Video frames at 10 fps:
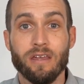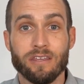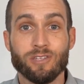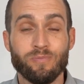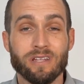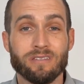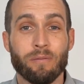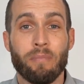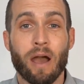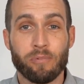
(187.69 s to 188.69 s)
This means
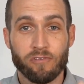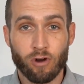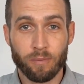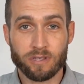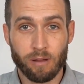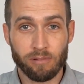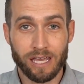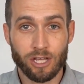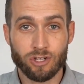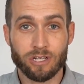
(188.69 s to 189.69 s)
that my performance
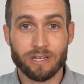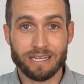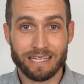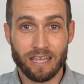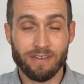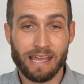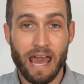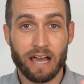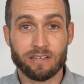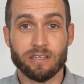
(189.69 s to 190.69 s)
obligation is giving
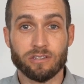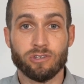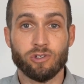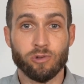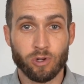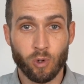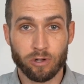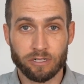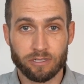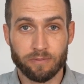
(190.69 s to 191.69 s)
access to the
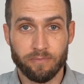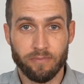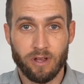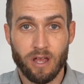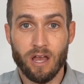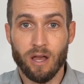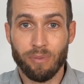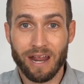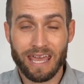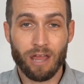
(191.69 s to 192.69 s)
course.
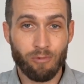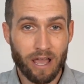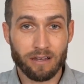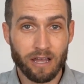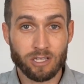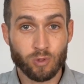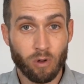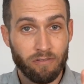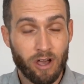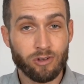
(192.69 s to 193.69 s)
But I can't recognize
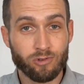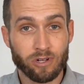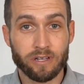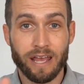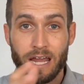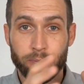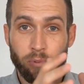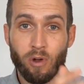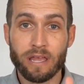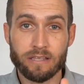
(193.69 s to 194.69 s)
1200 at a
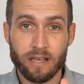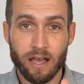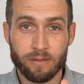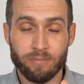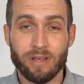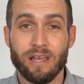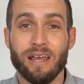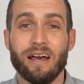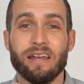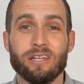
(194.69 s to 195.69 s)
point in time.
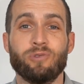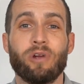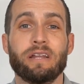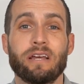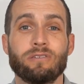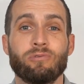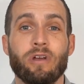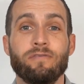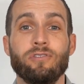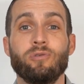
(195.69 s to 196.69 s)
I need to recognize the
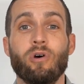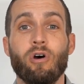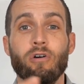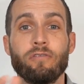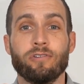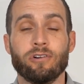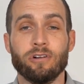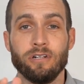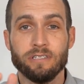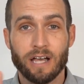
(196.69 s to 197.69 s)
revenue
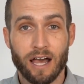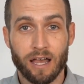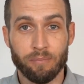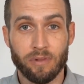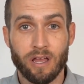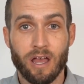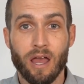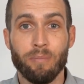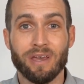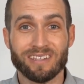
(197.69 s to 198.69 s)
over time
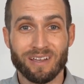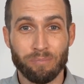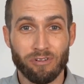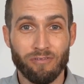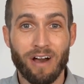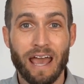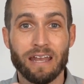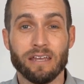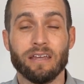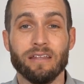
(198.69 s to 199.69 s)
because I'm
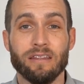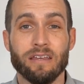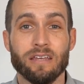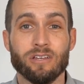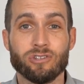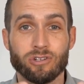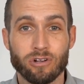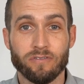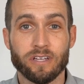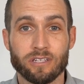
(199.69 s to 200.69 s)
providing the
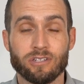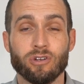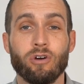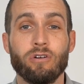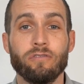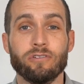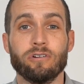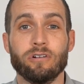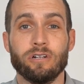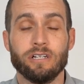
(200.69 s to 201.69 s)
service
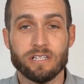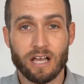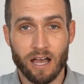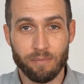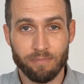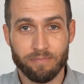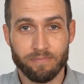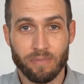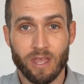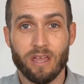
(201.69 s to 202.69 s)
over time.
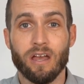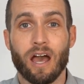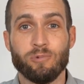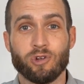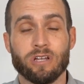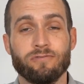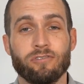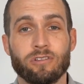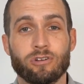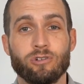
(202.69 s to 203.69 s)
I'm
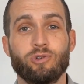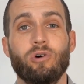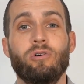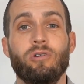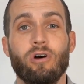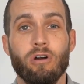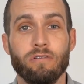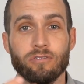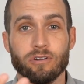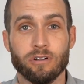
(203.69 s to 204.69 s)
transferring the control
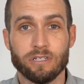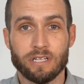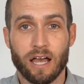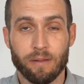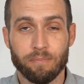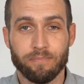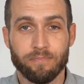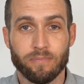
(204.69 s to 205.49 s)
over time.